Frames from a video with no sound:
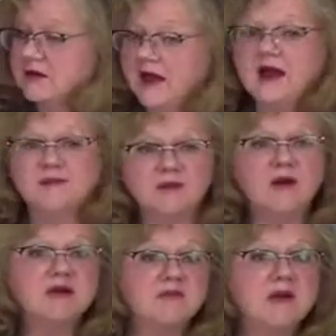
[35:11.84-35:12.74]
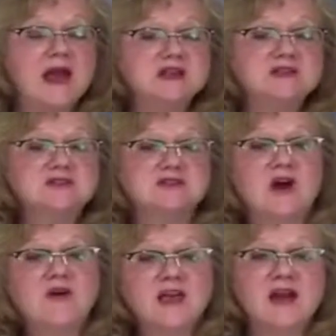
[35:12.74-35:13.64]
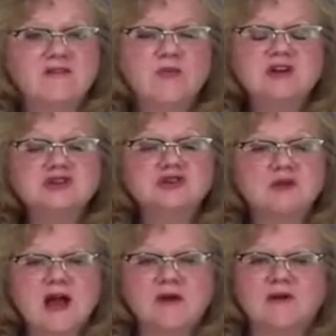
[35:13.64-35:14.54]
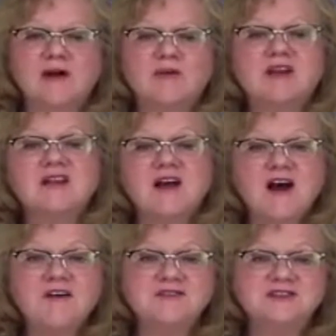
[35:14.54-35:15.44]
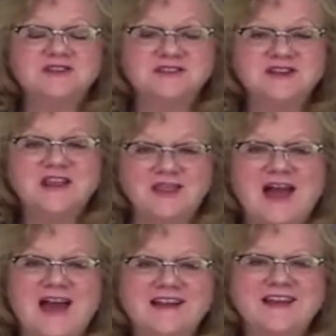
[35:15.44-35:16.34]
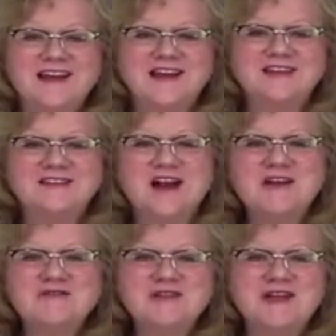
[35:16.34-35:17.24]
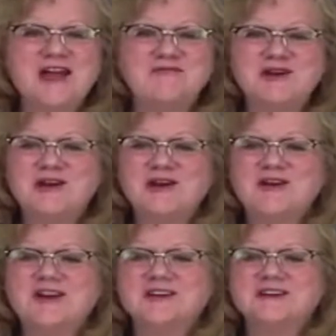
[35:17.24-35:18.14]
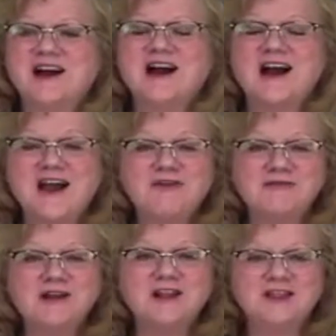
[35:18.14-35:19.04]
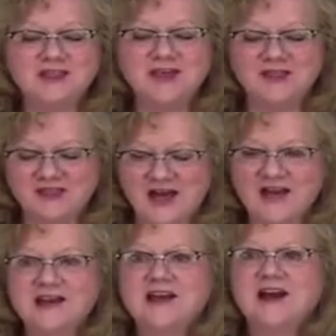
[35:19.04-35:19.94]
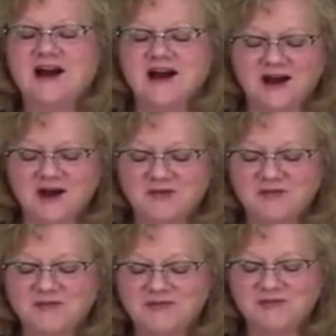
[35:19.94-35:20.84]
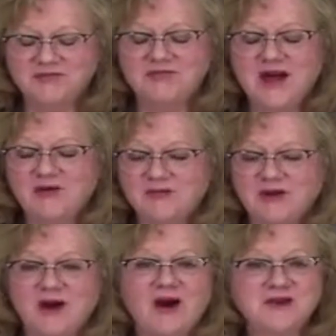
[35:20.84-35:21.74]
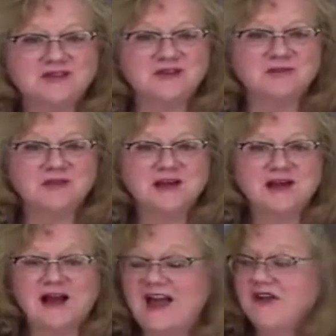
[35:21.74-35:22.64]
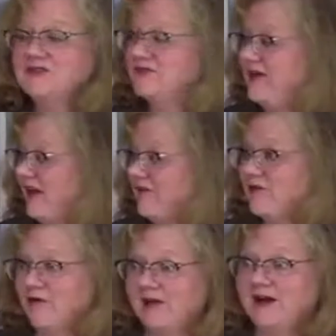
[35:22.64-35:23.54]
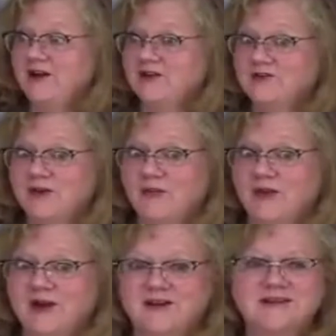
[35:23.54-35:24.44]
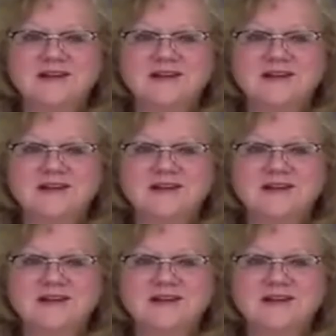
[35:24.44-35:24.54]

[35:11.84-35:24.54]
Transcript: Yeah, I would imagine so, Kevin. Once you try one, I would love to see that because now you really have me curious. I really think that that would be awesome. I have some fake fur around here somewhere.